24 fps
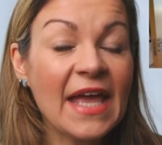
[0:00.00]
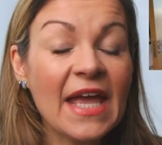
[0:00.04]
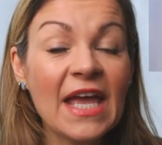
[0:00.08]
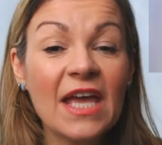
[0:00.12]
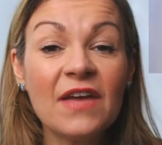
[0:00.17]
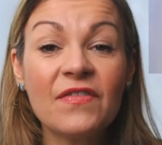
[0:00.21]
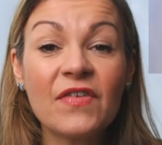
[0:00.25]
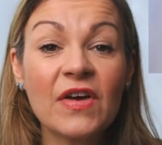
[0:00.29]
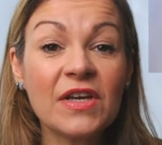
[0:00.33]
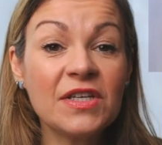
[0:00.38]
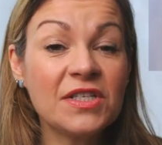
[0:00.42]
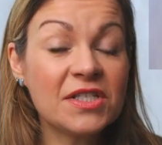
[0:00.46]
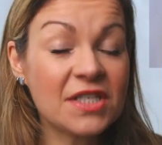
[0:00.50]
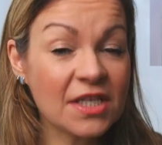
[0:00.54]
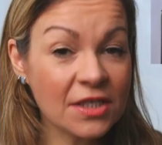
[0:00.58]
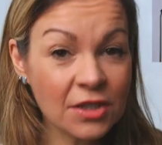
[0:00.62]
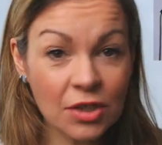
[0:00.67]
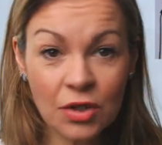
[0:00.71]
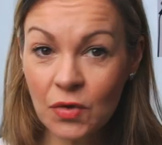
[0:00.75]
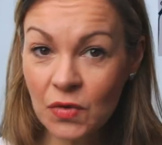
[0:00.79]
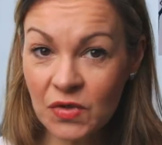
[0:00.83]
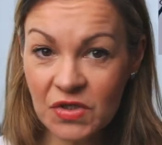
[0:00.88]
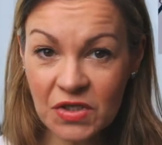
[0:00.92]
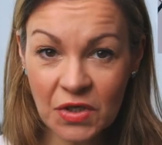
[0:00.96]
If I
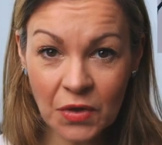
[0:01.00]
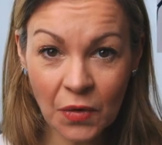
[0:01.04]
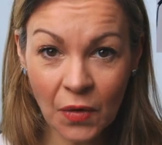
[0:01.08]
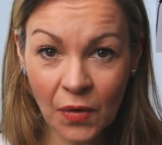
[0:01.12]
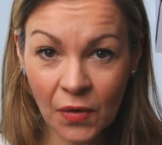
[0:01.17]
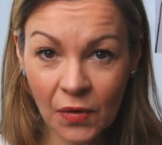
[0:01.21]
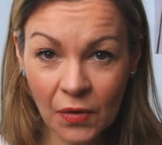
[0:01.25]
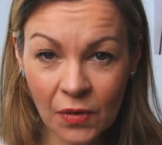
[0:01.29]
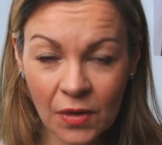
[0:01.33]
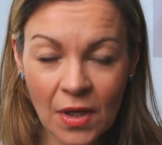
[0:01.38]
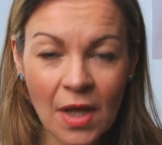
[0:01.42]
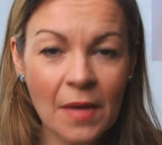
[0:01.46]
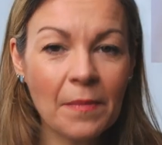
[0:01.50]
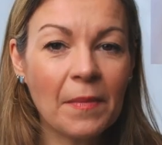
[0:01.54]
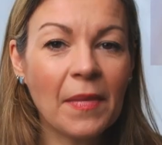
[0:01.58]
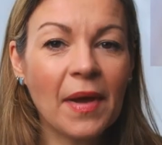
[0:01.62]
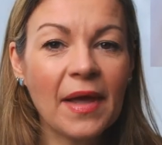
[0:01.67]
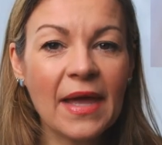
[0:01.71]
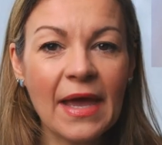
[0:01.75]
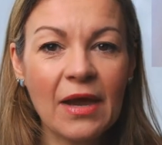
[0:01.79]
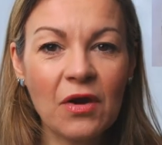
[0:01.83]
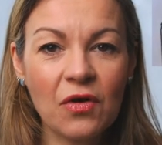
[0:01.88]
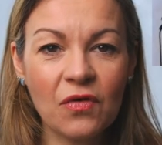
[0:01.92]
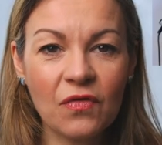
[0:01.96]
didn't use the oil,
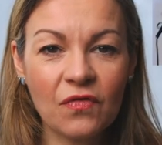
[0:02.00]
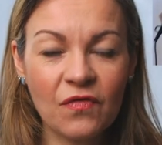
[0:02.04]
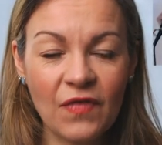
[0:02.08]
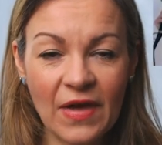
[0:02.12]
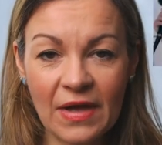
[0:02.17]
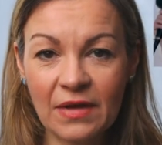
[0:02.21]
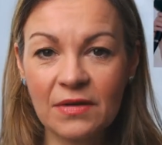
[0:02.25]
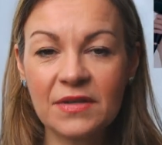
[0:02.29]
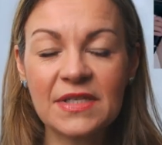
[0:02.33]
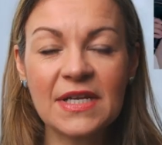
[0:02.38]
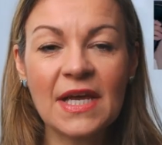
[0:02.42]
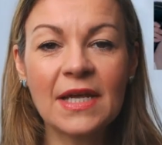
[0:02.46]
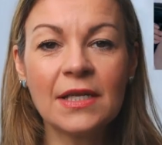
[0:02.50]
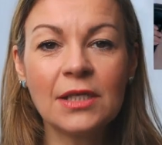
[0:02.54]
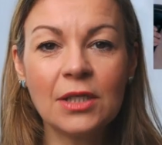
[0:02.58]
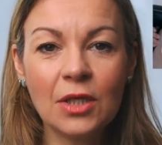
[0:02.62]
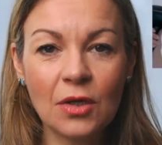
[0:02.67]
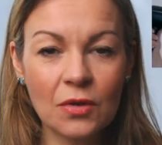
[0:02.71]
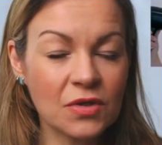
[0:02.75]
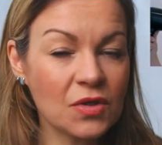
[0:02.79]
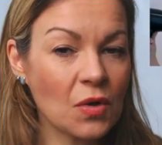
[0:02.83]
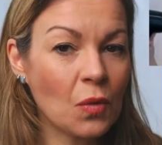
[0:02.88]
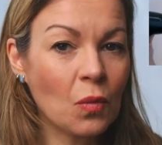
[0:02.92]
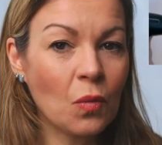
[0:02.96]
my hair felt and
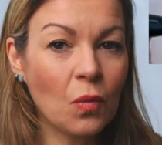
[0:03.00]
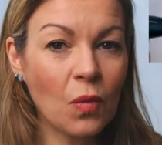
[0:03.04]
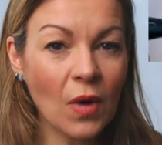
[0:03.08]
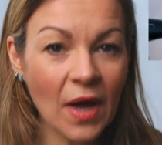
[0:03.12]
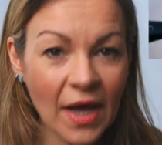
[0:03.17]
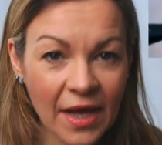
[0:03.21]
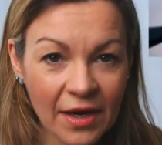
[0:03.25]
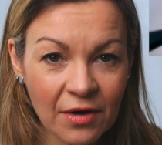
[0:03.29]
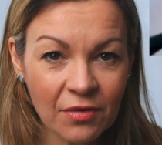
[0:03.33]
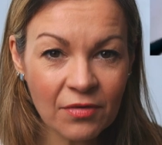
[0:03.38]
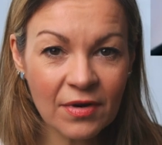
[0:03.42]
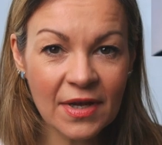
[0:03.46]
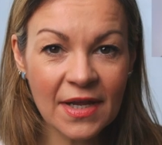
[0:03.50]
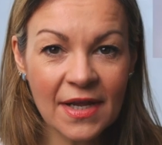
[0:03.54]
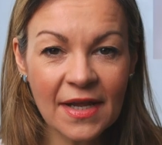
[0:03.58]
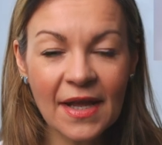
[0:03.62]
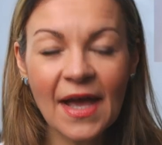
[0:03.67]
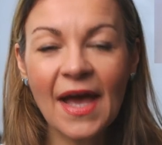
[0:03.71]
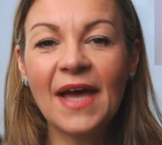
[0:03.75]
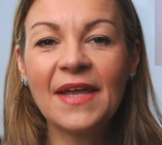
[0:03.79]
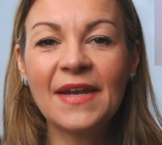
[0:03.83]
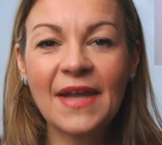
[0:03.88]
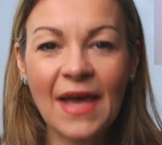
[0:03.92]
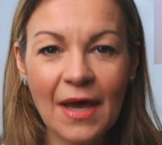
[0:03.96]
looked
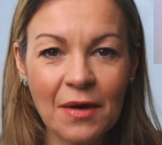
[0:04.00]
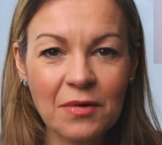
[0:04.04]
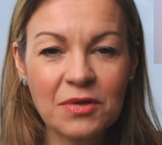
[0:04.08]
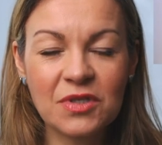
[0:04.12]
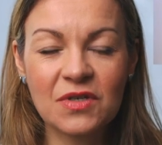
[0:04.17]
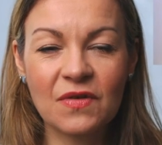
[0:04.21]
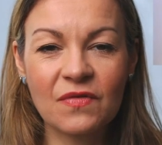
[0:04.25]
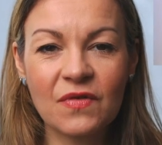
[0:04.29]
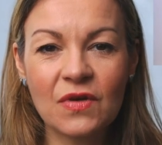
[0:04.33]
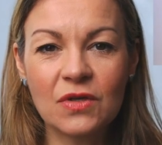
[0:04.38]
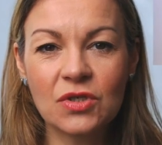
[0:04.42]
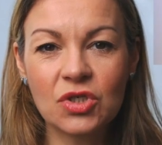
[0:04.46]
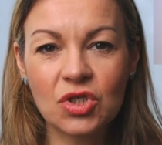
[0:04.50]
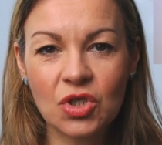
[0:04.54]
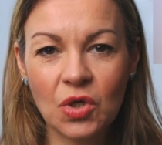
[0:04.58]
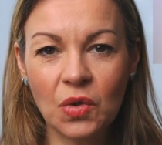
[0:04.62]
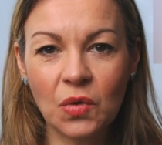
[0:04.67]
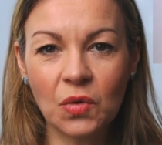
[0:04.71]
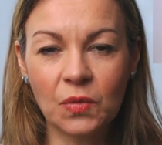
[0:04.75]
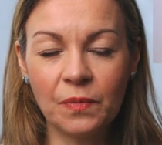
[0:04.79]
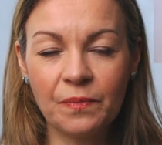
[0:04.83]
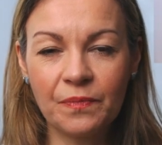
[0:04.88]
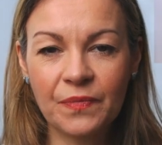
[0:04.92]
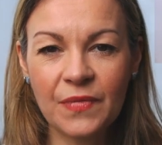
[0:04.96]
wiry and out of
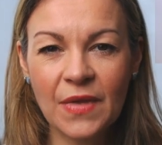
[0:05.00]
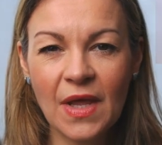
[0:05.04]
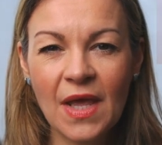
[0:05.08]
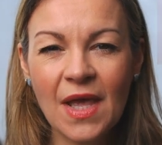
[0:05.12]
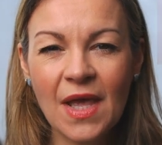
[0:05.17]
control.